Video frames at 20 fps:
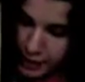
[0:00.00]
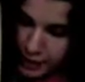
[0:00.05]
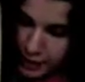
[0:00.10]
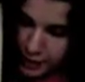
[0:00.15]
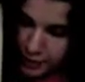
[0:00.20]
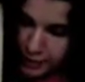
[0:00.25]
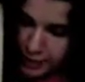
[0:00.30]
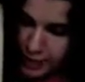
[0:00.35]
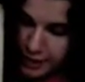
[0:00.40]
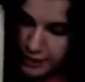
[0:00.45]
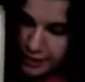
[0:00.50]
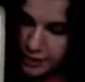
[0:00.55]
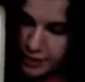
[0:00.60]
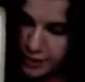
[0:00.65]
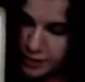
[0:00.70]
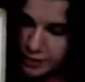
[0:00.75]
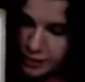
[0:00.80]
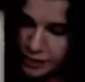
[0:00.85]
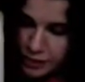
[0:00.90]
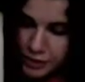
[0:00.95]
And that
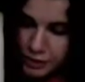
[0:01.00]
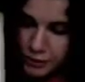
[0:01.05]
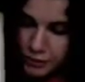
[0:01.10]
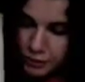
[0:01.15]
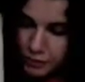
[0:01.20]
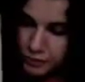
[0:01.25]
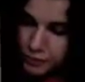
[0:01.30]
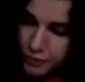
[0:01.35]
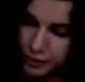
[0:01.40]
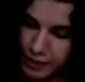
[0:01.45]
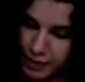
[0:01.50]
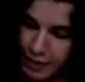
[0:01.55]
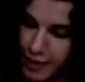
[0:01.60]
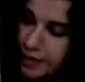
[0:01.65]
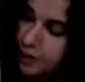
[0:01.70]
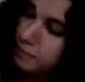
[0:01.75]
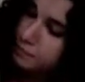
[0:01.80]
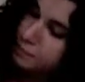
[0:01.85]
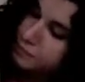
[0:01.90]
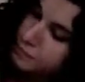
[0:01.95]
tells you
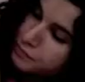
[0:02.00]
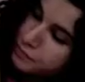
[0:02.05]
that,